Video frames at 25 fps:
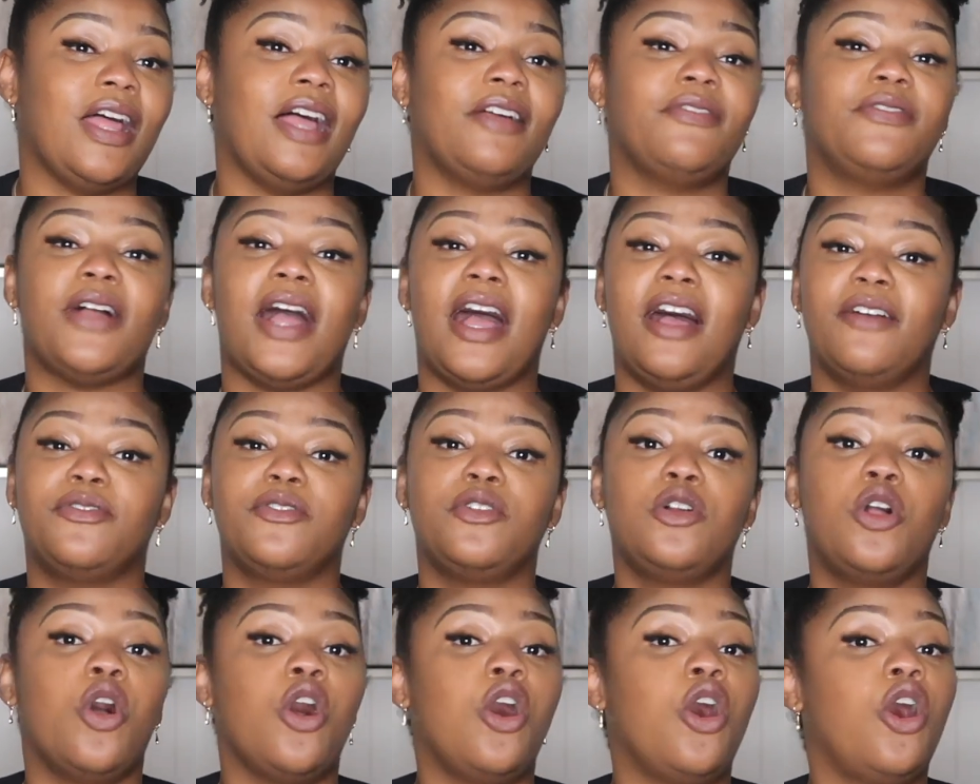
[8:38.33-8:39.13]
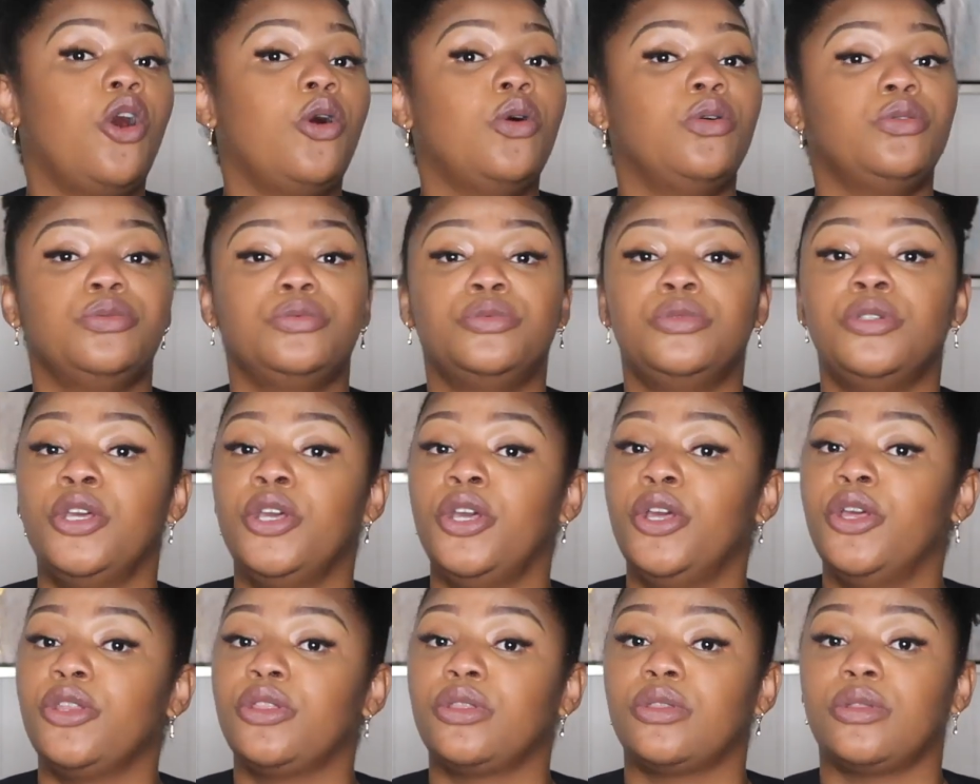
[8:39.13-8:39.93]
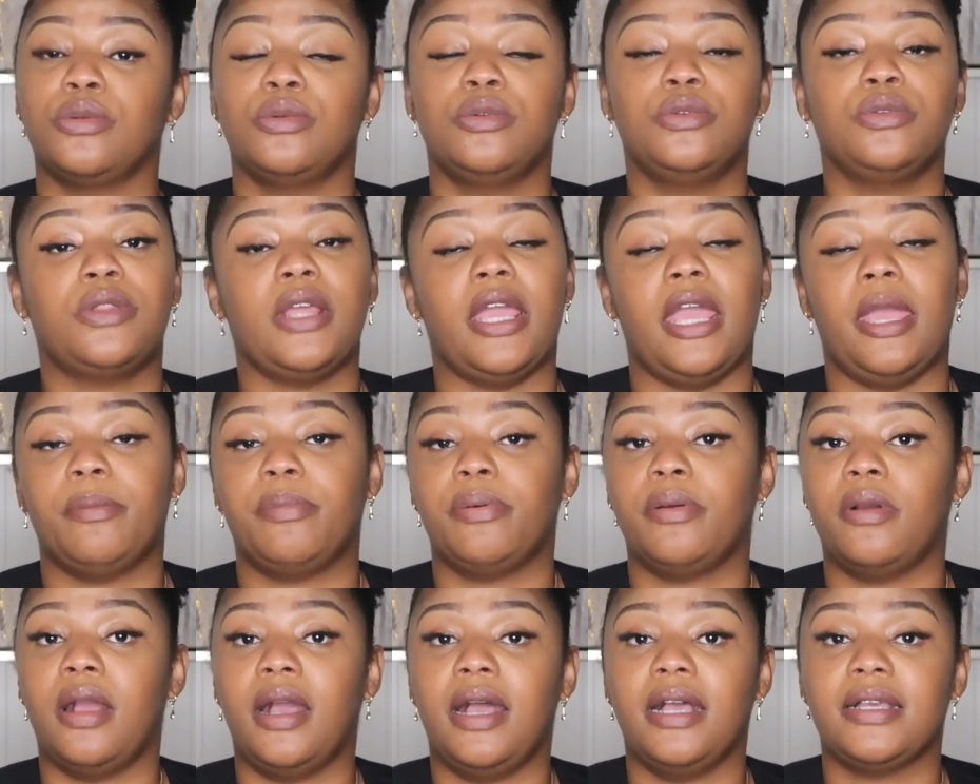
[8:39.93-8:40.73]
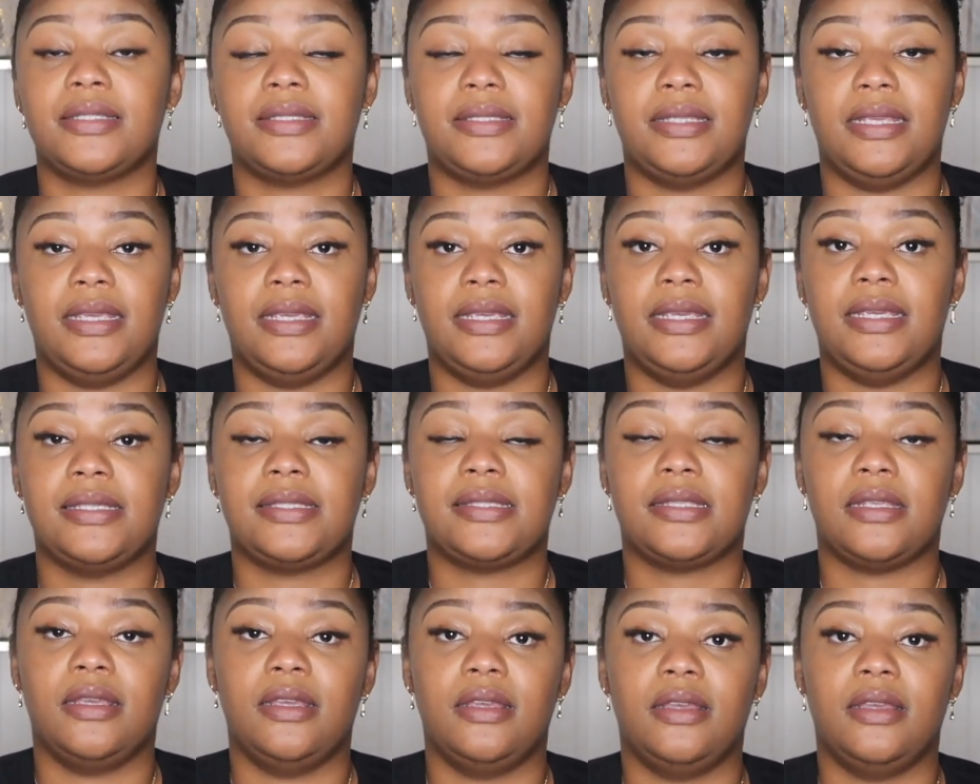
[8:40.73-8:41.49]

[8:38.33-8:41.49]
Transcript: I've gone through that process